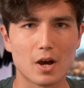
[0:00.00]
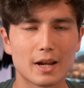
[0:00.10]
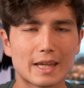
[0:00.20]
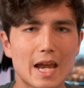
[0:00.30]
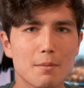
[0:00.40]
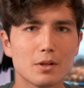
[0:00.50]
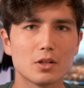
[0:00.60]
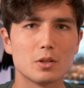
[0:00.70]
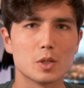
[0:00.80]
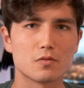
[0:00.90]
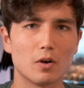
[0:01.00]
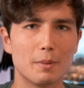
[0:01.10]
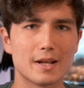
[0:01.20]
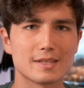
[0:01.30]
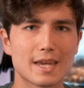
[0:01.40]
On a camera, they're useful
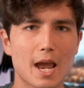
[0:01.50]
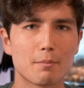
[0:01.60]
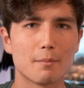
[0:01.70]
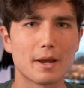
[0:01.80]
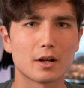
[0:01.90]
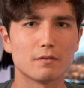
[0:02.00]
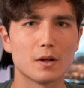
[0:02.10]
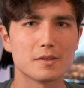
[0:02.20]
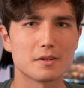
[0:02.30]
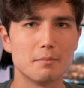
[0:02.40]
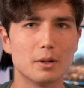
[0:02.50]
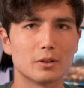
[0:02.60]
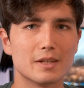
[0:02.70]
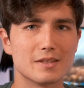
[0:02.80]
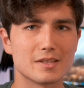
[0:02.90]
because camera microphones that are
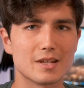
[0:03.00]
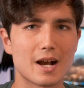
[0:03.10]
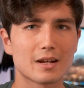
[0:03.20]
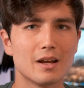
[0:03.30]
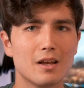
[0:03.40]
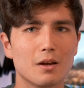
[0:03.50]
built in suck,